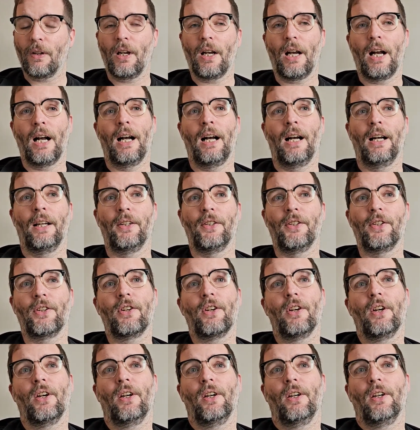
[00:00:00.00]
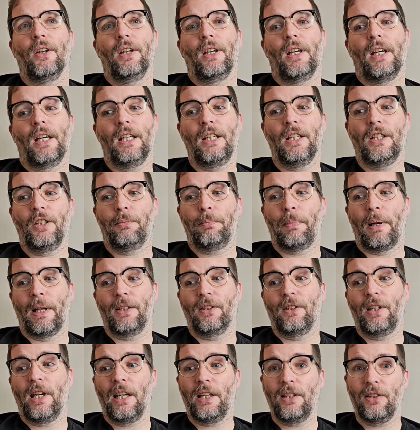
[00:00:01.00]
and he
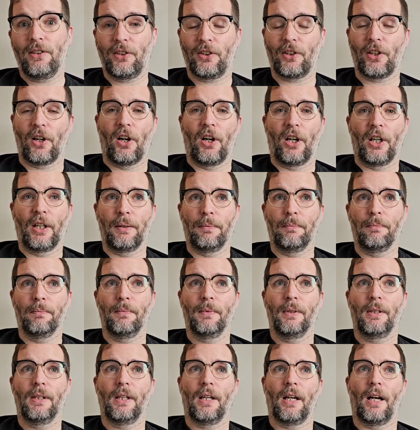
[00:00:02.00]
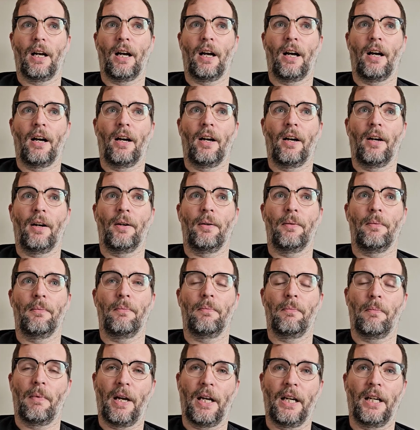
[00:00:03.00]
spends his time
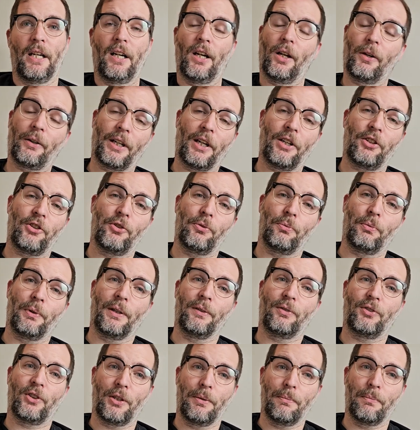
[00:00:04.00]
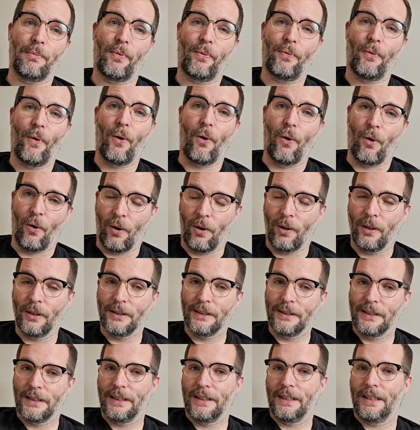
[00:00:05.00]
um, in a location that we have seen before.
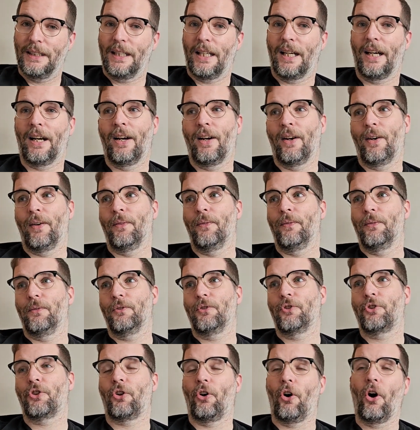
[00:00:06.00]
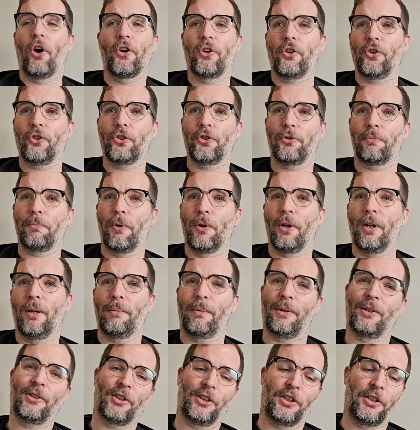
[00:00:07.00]
Um, trying not to spoil it
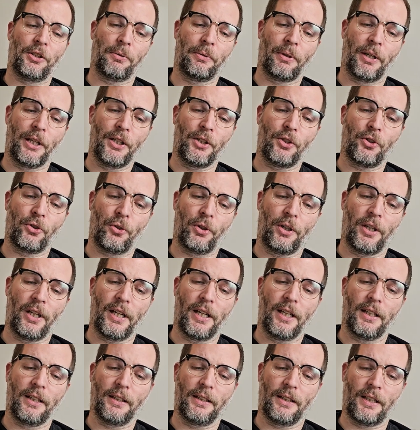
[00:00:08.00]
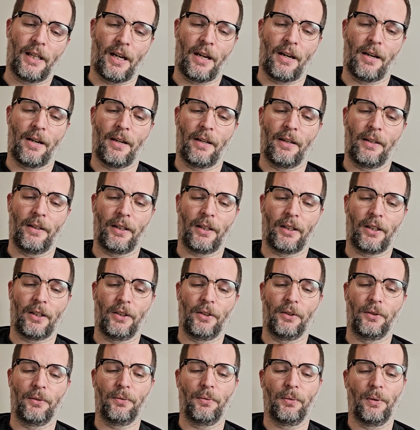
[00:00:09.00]
because I did really enjoy it, uh, the kind
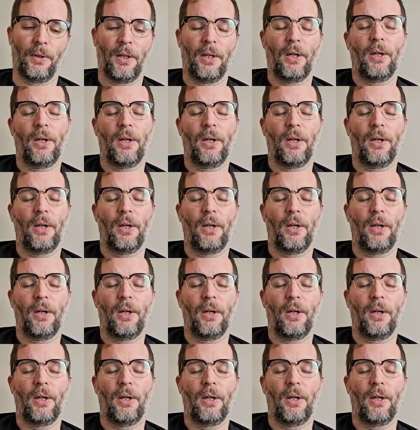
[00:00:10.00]
of